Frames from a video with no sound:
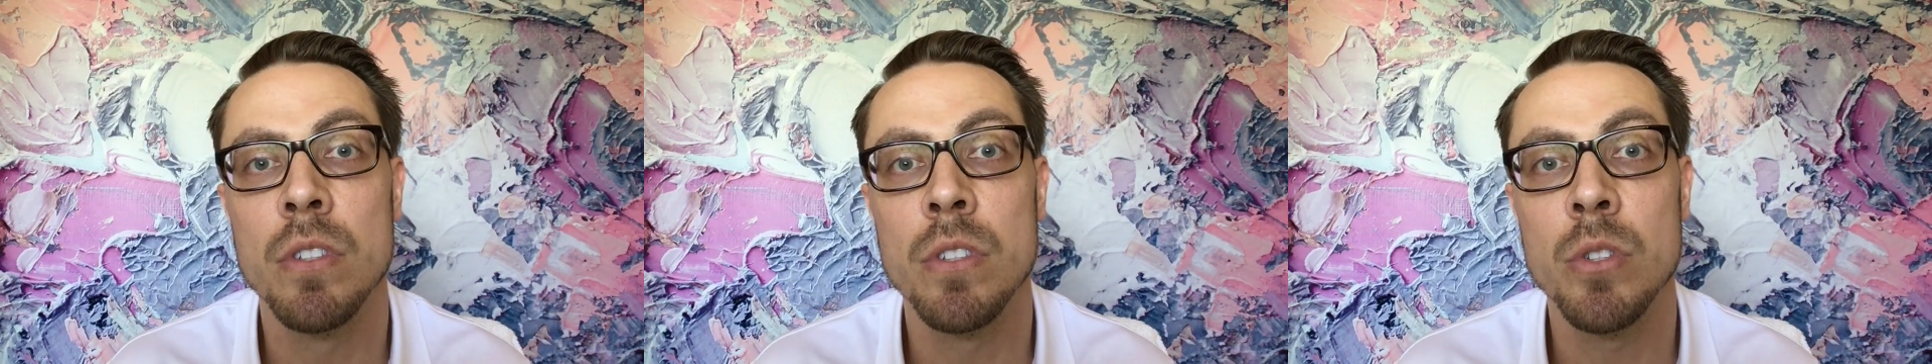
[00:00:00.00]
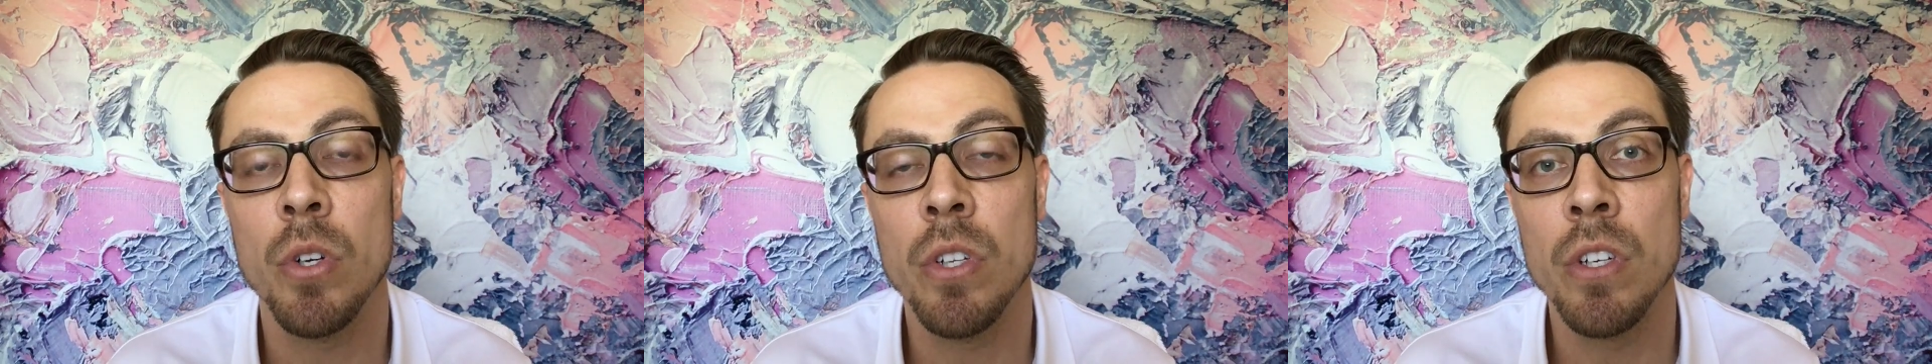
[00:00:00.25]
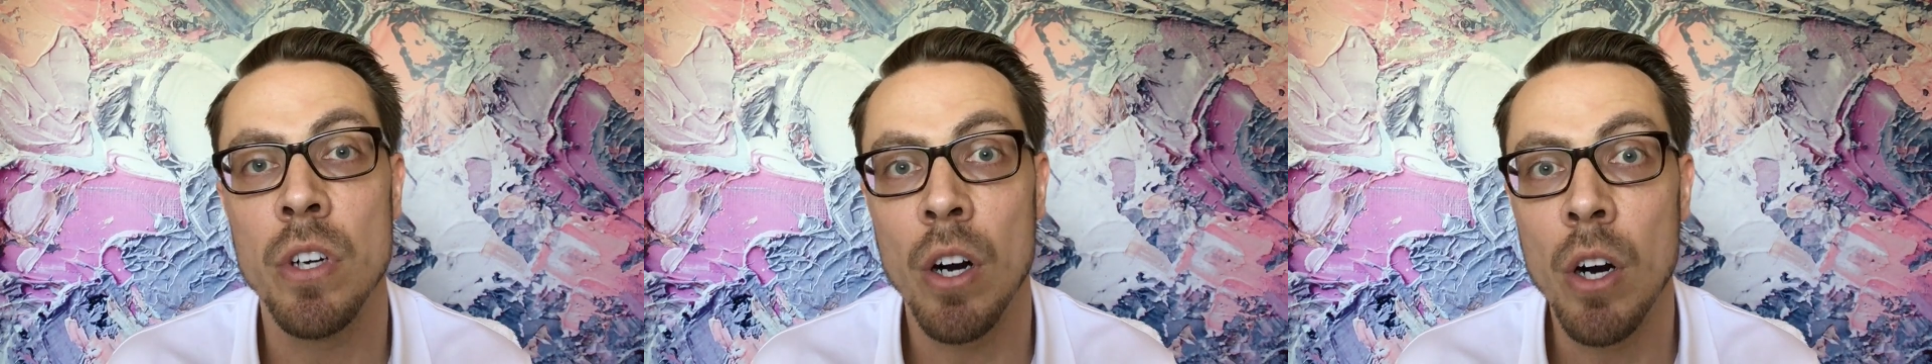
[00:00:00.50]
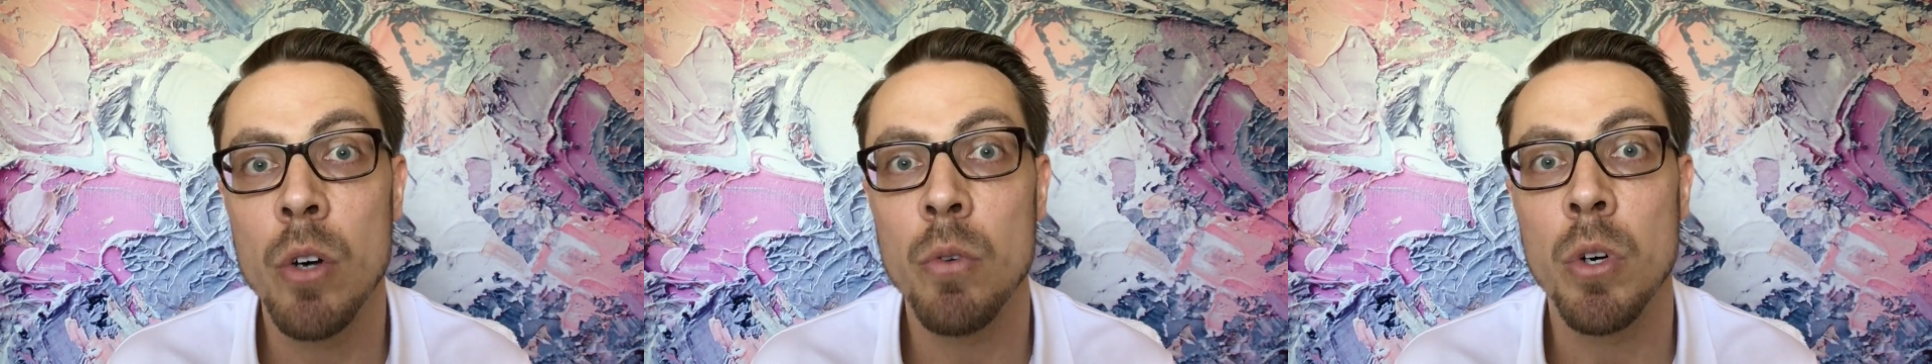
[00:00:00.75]
So on your
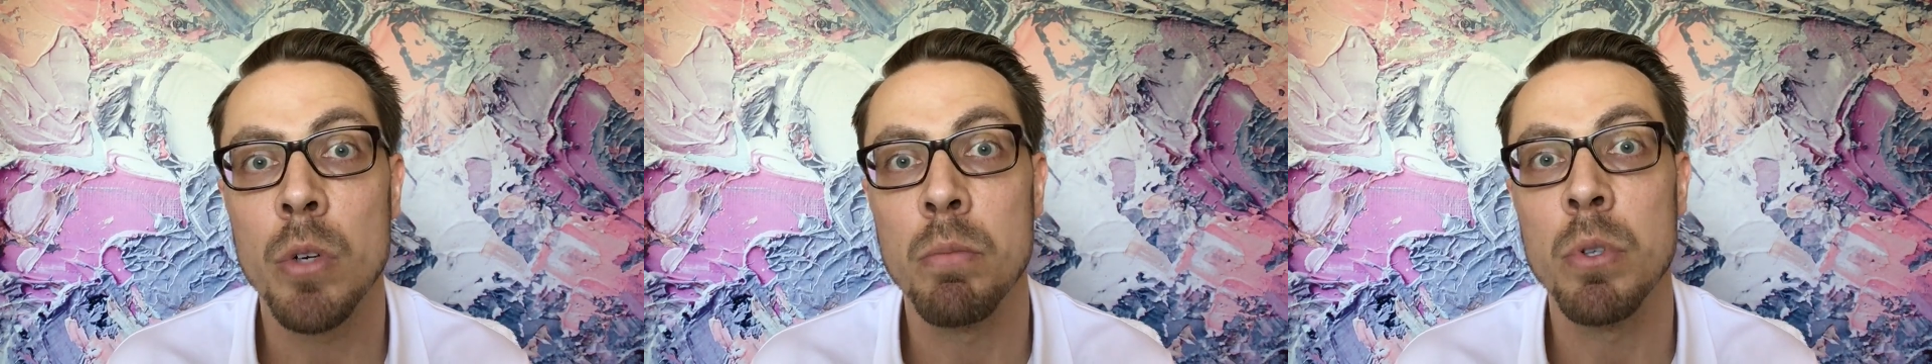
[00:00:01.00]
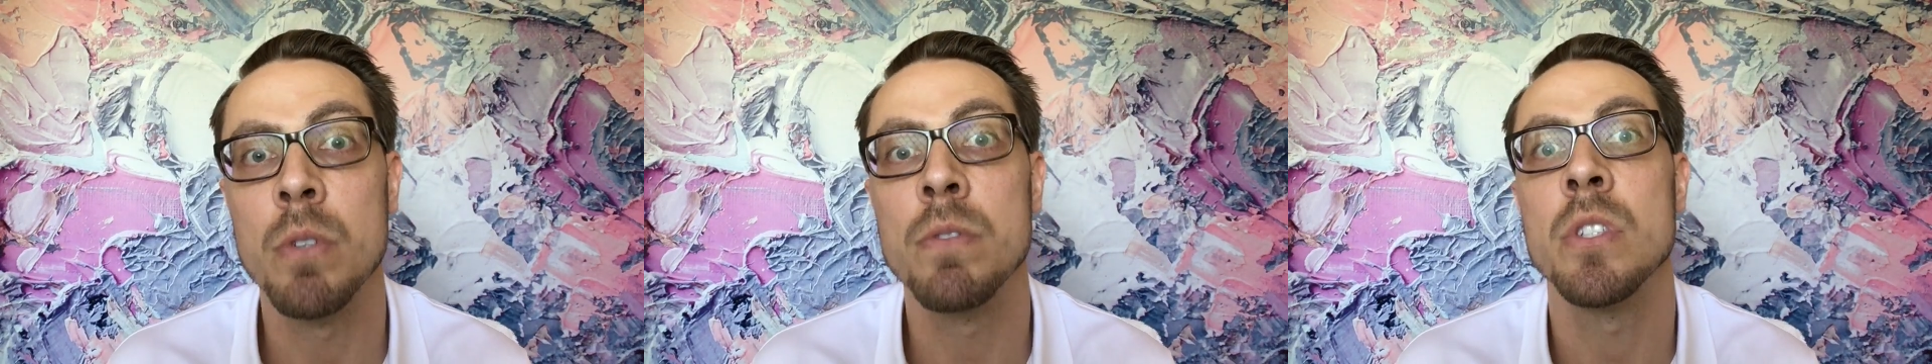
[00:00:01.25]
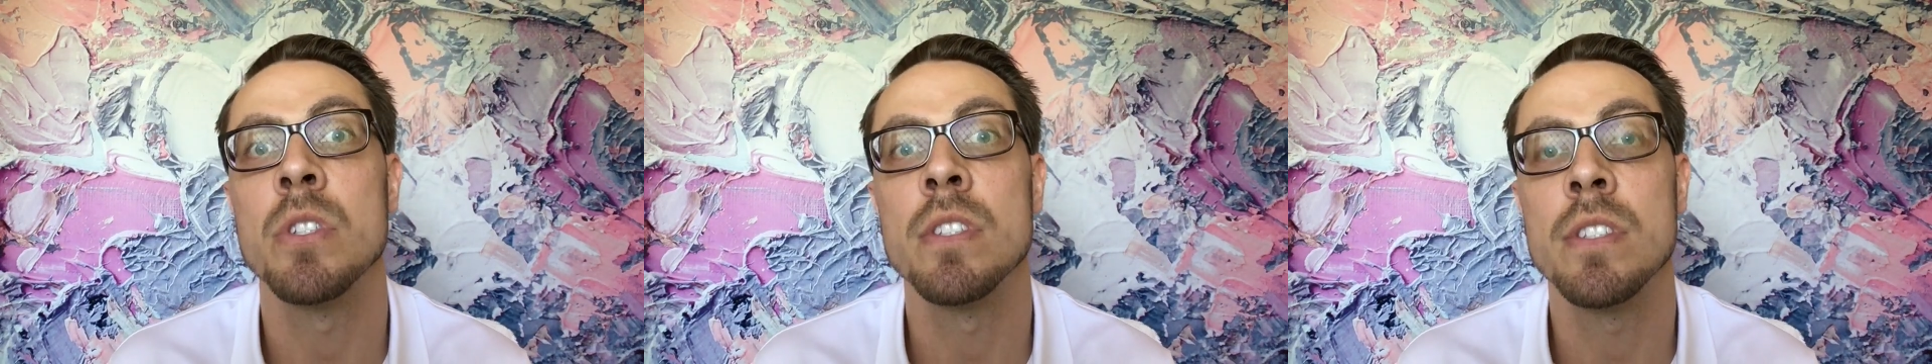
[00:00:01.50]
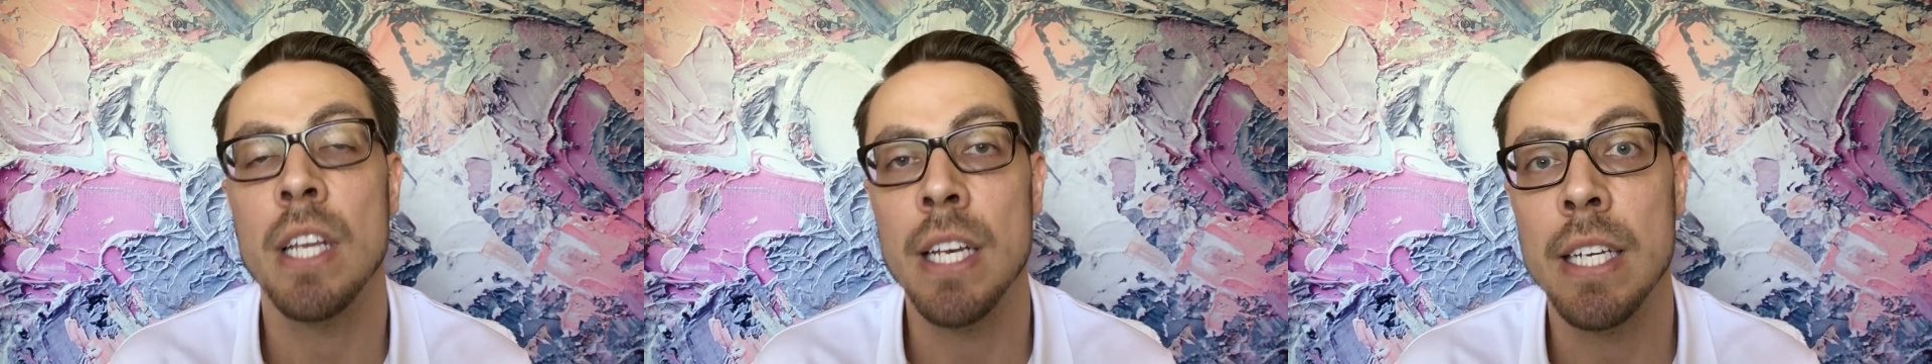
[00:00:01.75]
artwork proofs you're
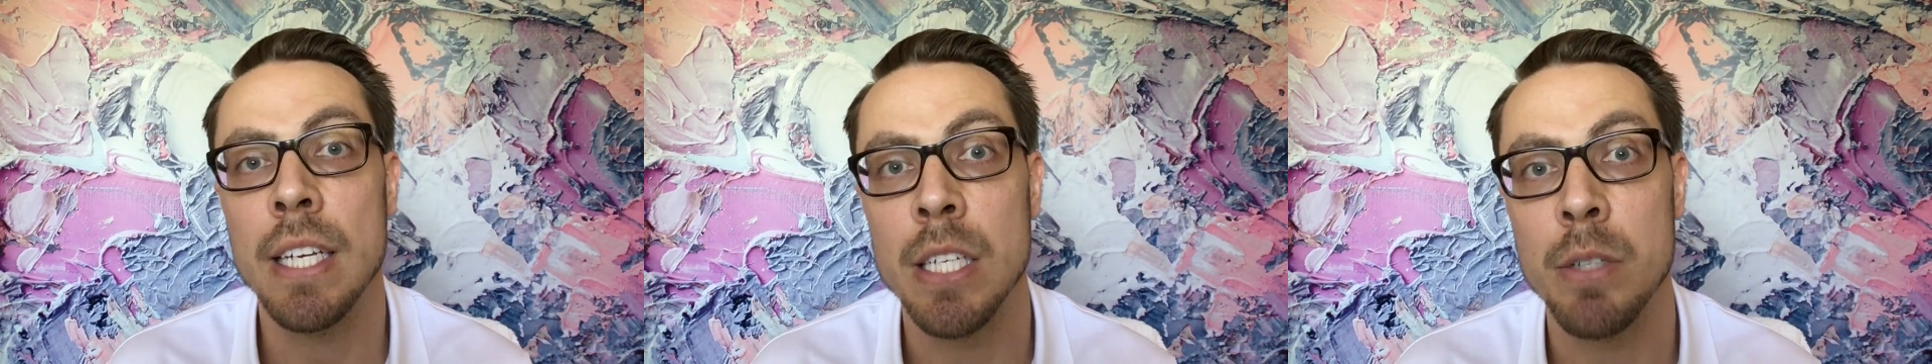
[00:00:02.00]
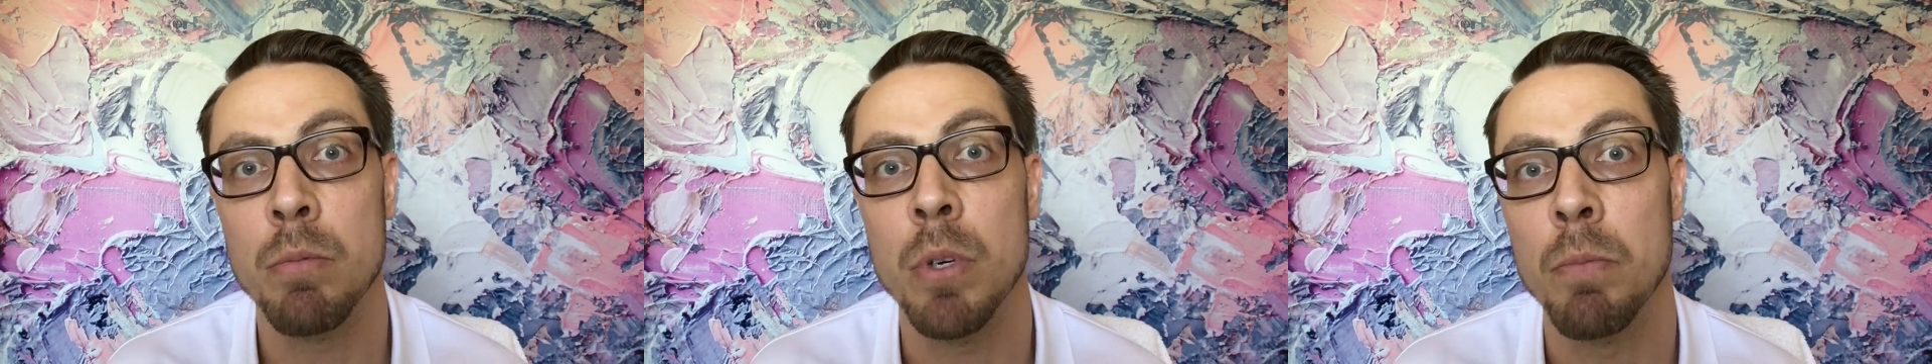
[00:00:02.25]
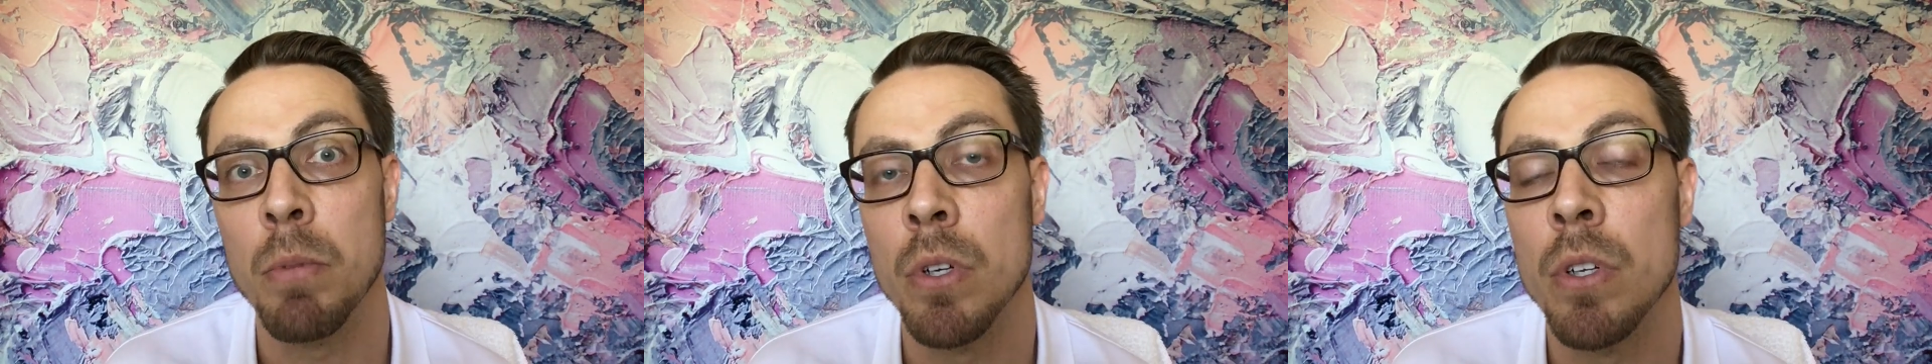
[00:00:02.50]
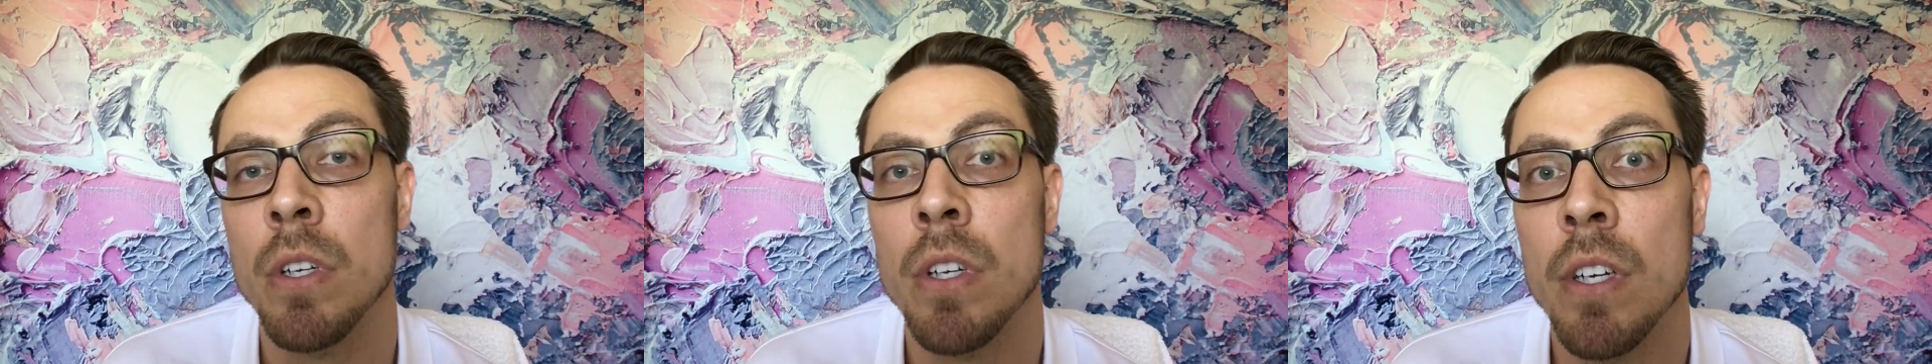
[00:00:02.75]
sending to
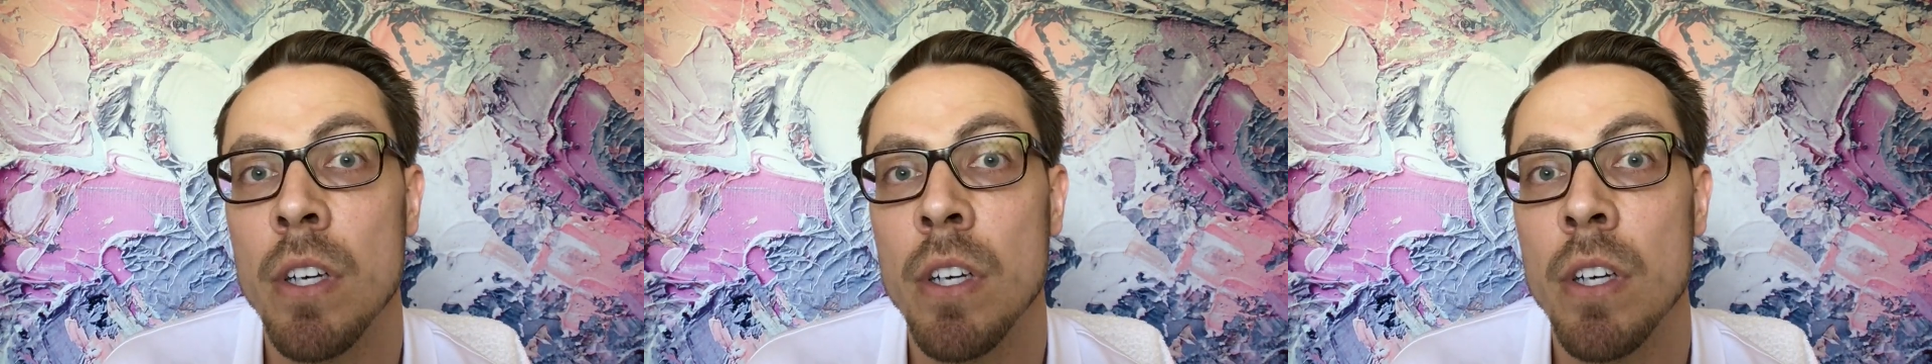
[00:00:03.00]
people,